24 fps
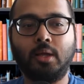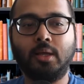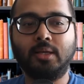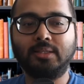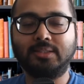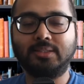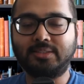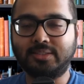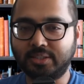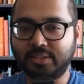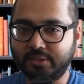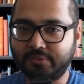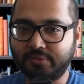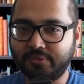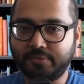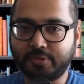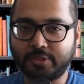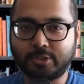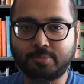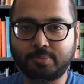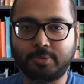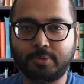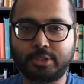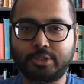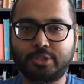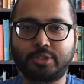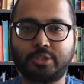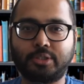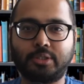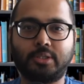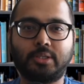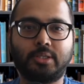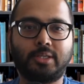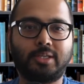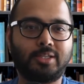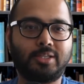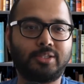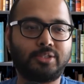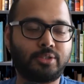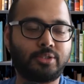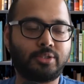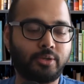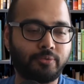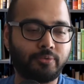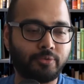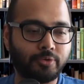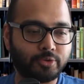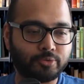serve its mission and
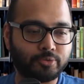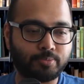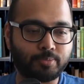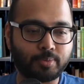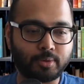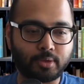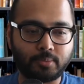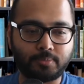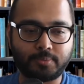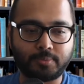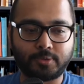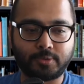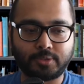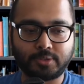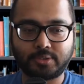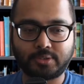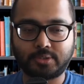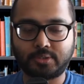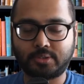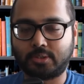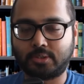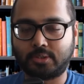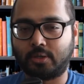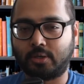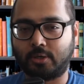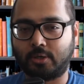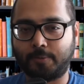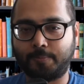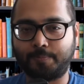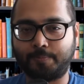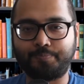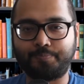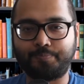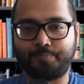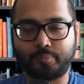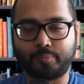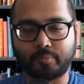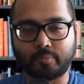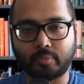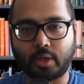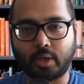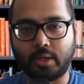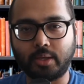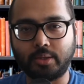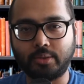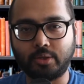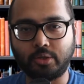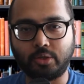serve its purpose
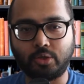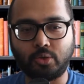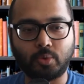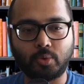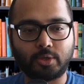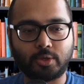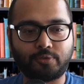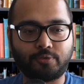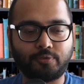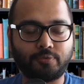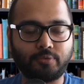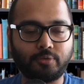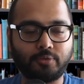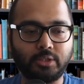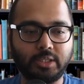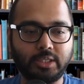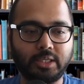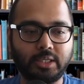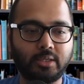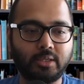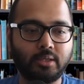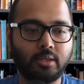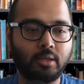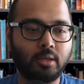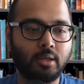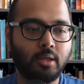in the U.S. fleet.